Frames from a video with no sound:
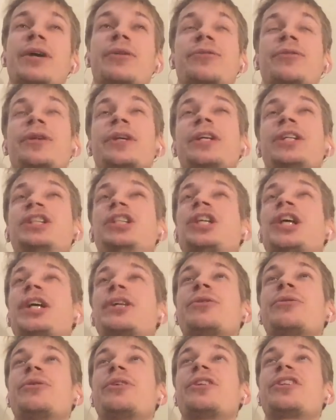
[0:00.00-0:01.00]
I think
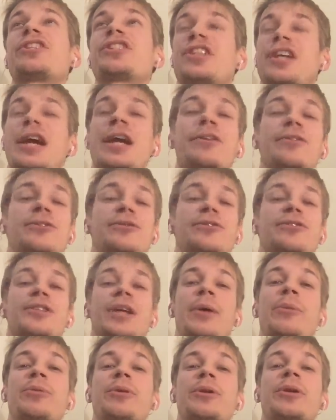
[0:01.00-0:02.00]
January 10th or
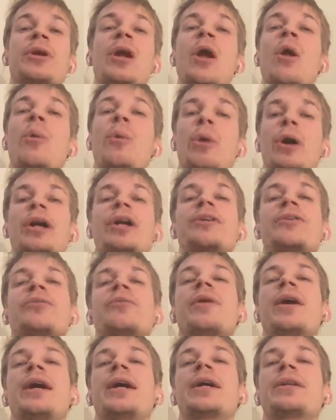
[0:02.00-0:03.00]
something, we're gonna
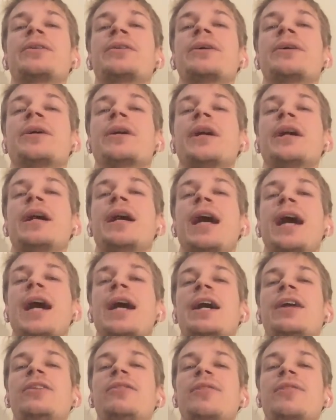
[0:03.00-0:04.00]
run
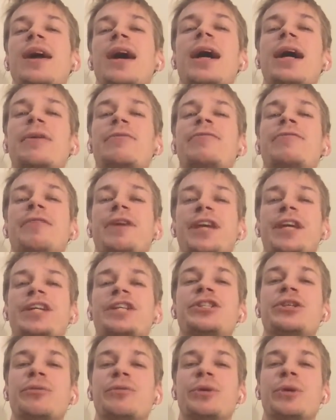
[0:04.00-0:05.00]
a live
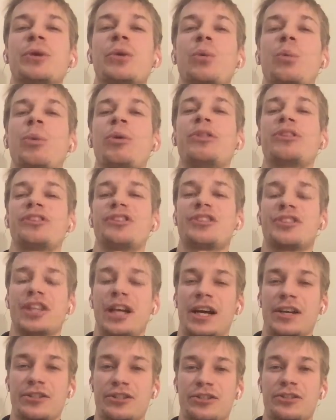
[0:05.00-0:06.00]
interview with
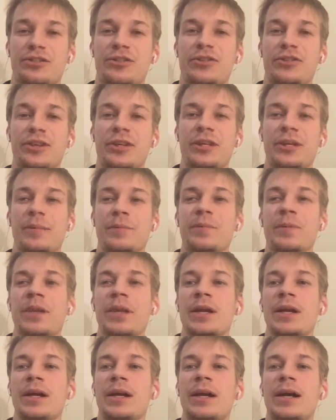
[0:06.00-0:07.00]
Stas, the
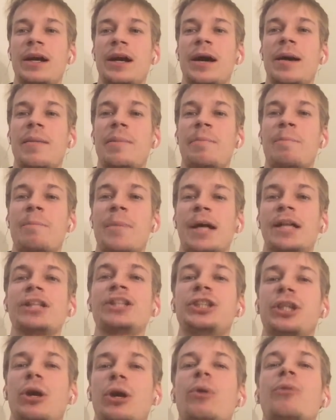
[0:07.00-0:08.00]

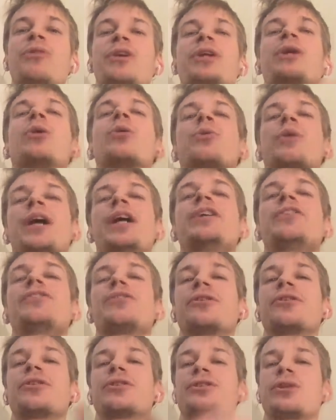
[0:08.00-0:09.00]
manager of the
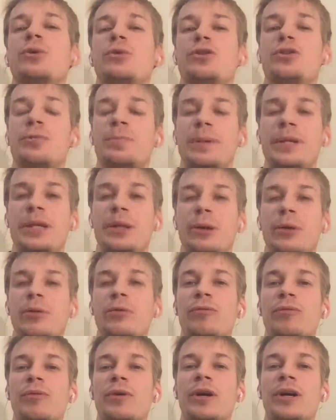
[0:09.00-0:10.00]
curator, so to speak,
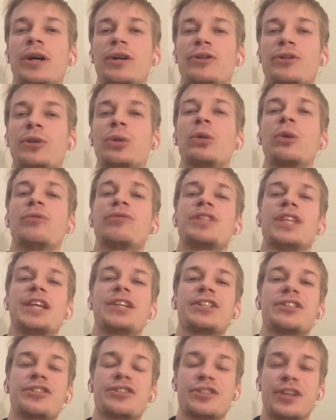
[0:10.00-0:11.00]
of School of
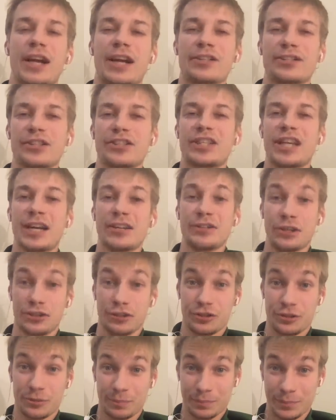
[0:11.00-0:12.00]
Data Science at Yandex.